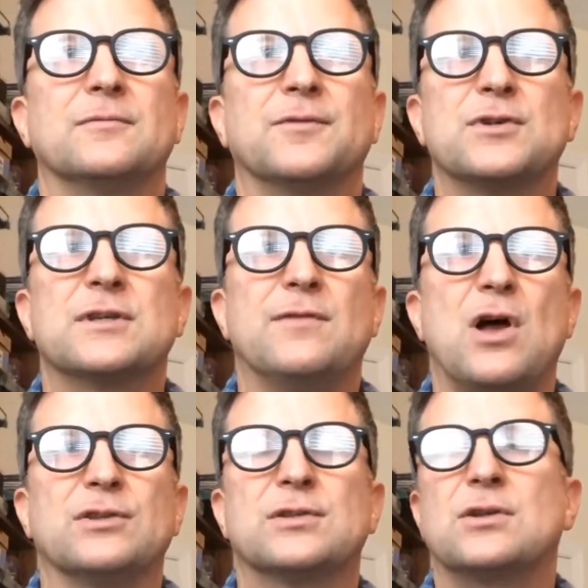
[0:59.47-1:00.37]
First of
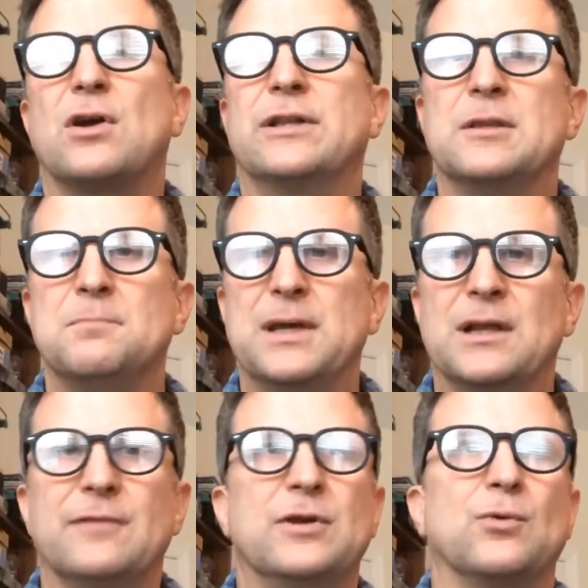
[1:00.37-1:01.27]
all, start in the
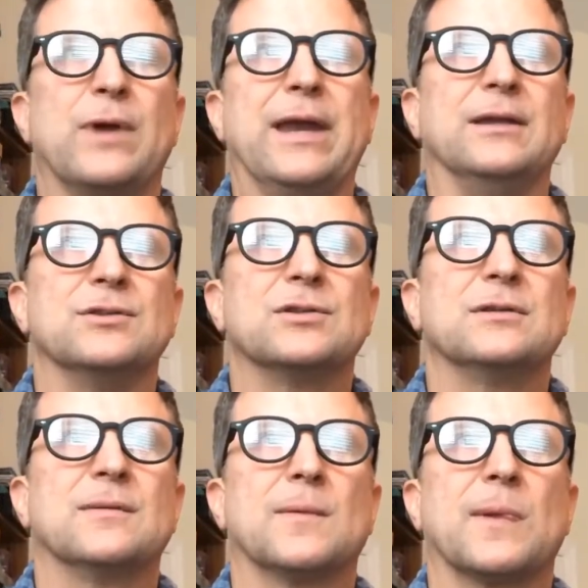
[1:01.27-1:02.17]
middle of your range.
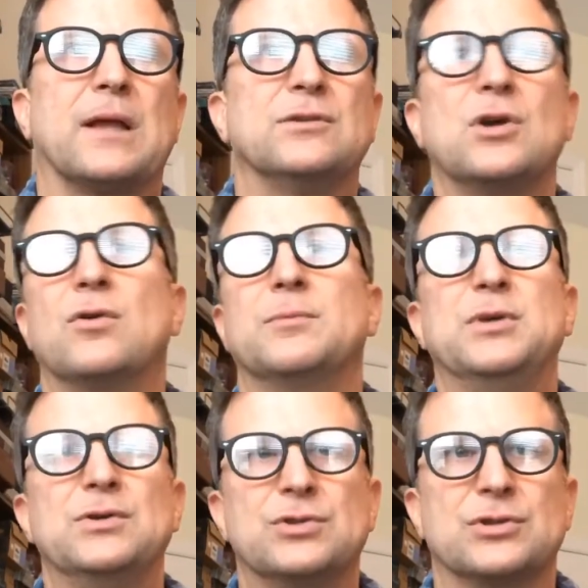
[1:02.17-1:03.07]
Don't
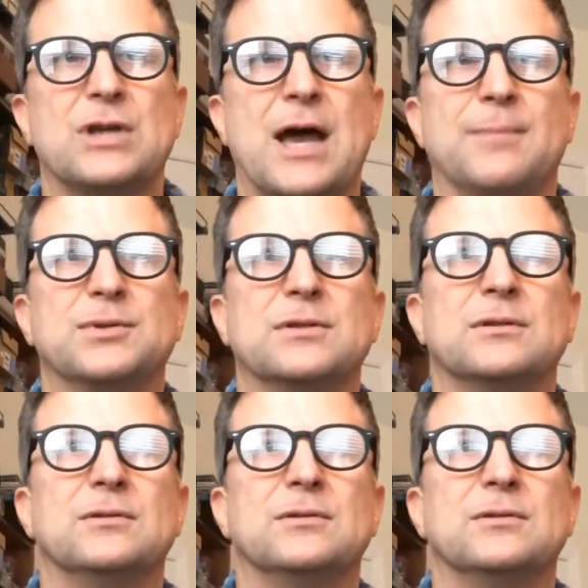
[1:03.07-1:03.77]
abuse your chops.